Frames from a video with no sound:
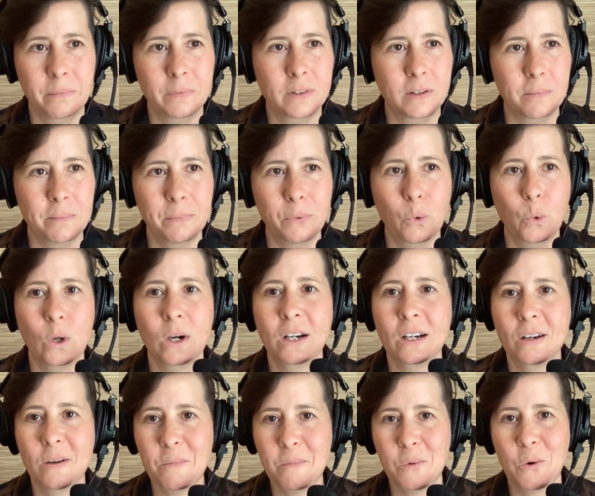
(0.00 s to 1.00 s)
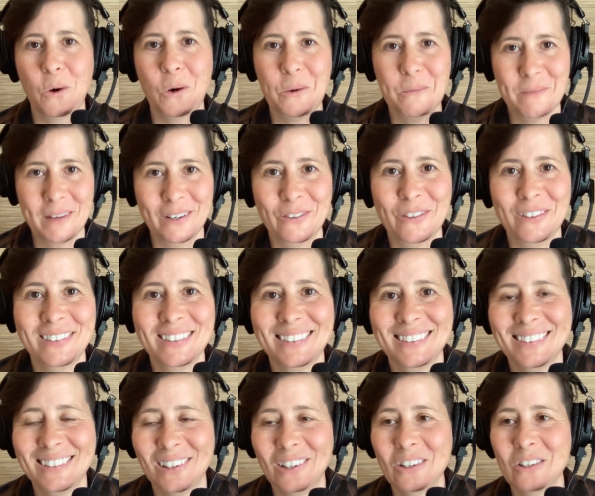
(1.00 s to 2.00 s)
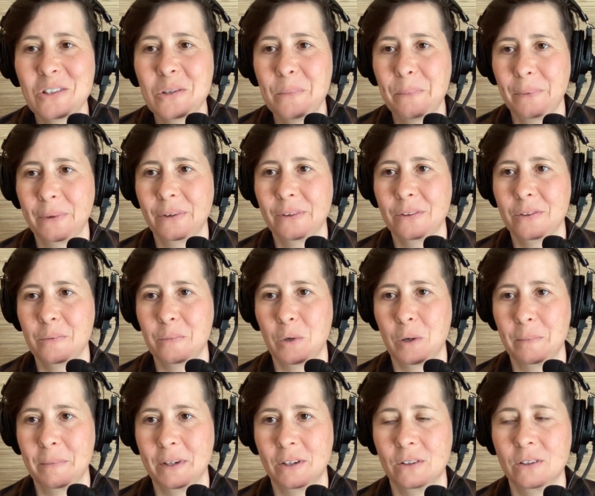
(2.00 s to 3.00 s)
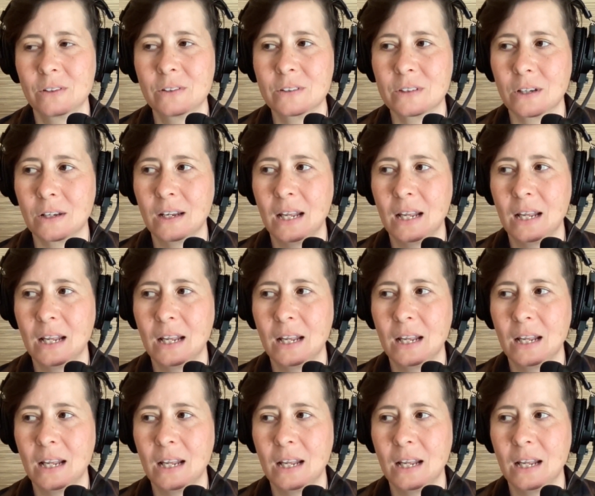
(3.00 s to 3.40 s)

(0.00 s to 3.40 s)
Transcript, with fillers: to born more minerals, it started to birth more minerals.